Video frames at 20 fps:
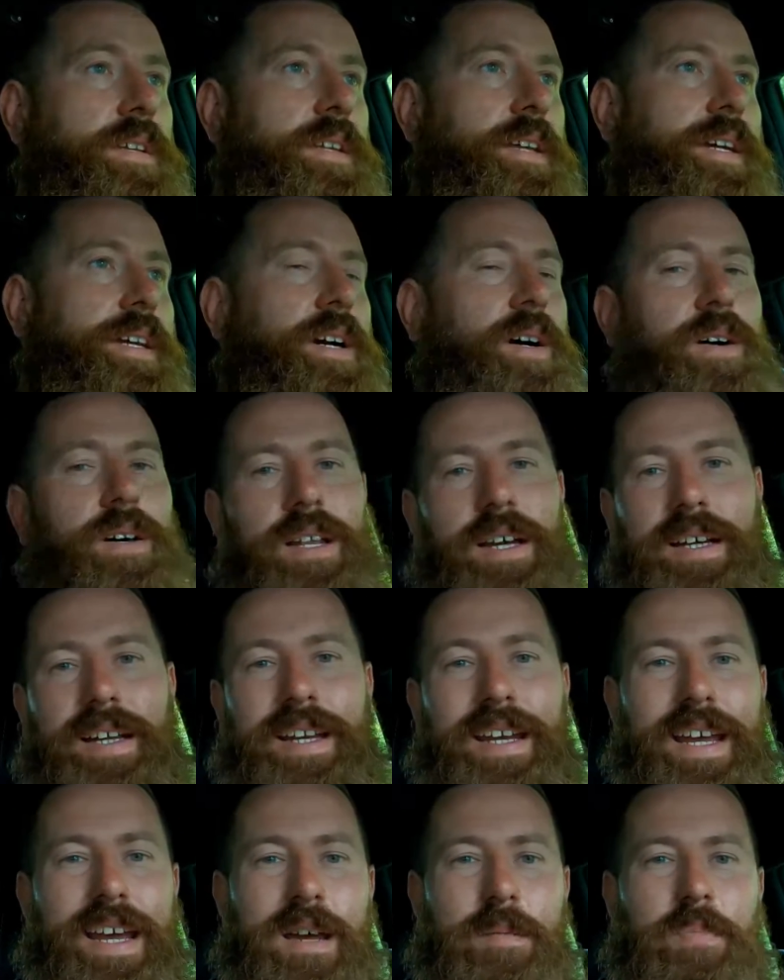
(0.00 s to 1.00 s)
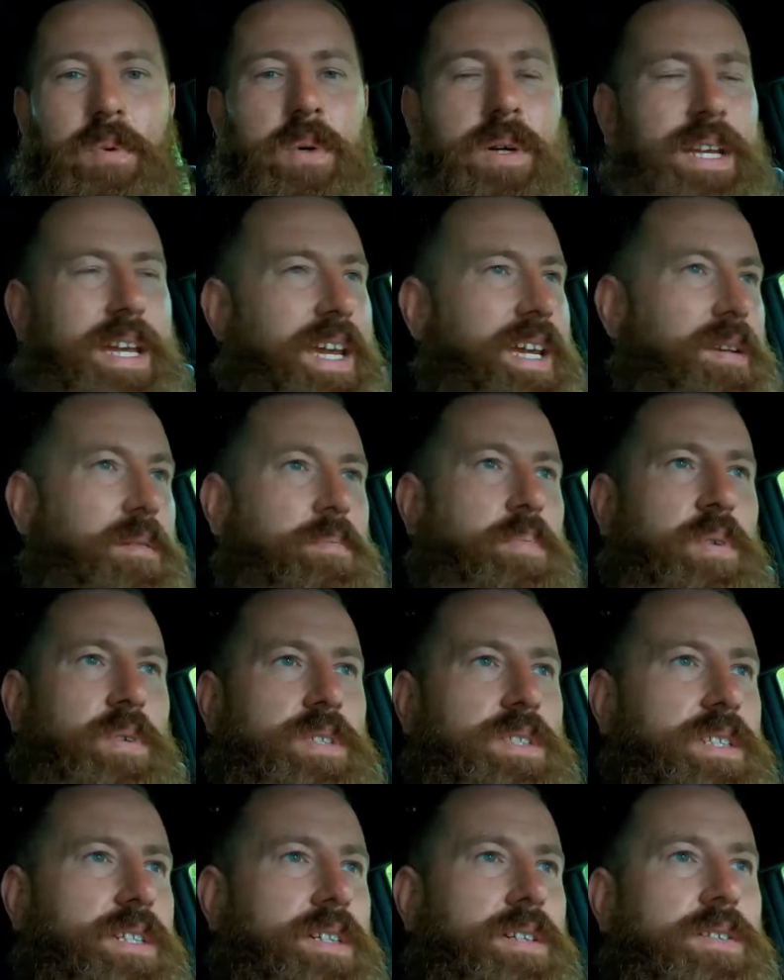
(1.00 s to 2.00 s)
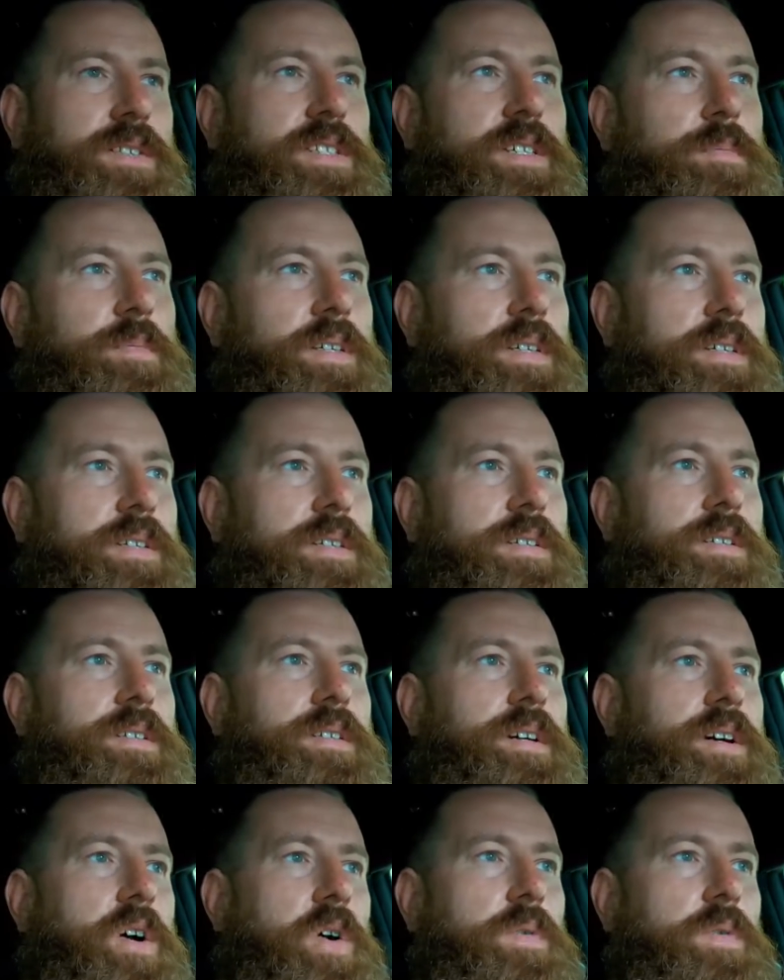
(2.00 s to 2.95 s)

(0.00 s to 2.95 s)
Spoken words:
they call it like a 9.8% or something